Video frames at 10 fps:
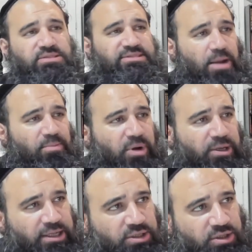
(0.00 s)

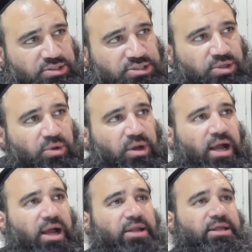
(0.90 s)
Someone that learns
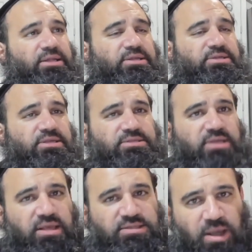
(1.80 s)
Torah, needless to
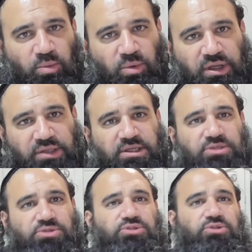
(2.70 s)
say, someone that
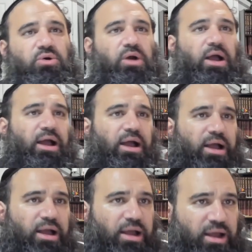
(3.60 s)
teaches
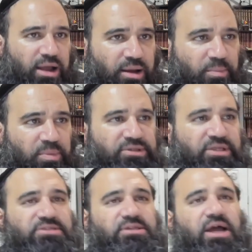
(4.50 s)
Torah, but
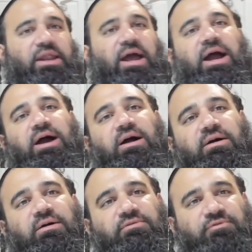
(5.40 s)
does not
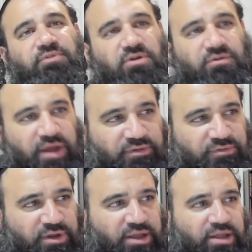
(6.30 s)
have fear of
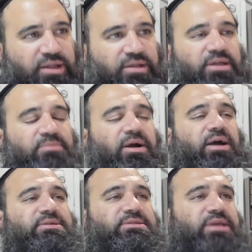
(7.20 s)
heaven, the
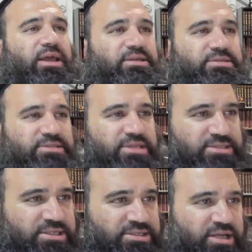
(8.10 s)
Gemara says,
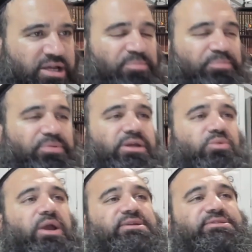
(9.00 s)
this is a complete
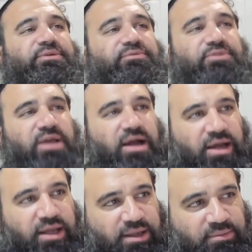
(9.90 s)
waste of
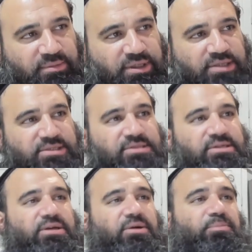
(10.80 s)
time, this is
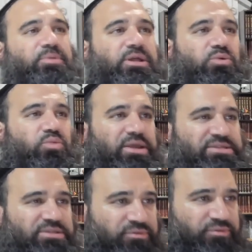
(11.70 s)
a complete
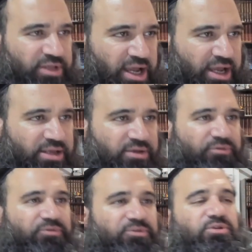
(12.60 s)
waste of
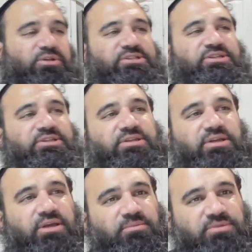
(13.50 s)
life, to listen to
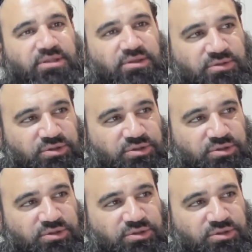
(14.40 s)
him, to